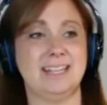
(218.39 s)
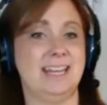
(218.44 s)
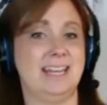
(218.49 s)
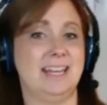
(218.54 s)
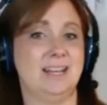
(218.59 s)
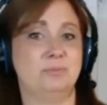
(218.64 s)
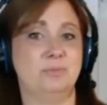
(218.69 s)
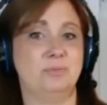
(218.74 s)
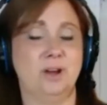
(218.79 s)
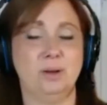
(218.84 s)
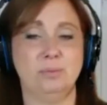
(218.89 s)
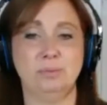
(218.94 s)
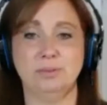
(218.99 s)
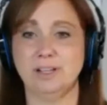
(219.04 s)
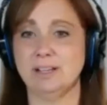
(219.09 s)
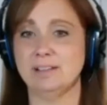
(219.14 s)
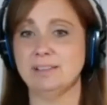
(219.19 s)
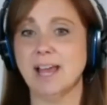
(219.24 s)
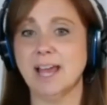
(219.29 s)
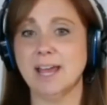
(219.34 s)
in public
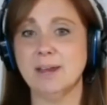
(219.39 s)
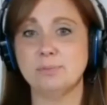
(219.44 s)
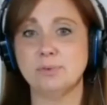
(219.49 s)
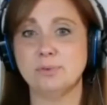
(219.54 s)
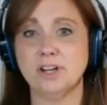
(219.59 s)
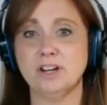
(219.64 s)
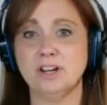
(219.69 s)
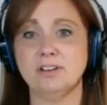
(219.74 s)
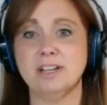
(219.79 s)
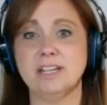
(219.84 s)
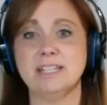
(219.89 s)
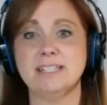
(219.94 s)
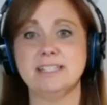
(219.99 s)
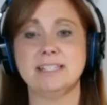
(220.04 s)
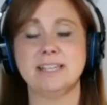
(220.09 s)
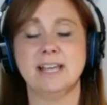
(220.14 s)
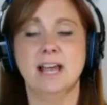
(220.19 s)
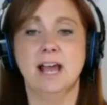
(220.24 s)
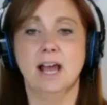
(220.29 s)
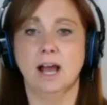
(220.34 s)
libraries.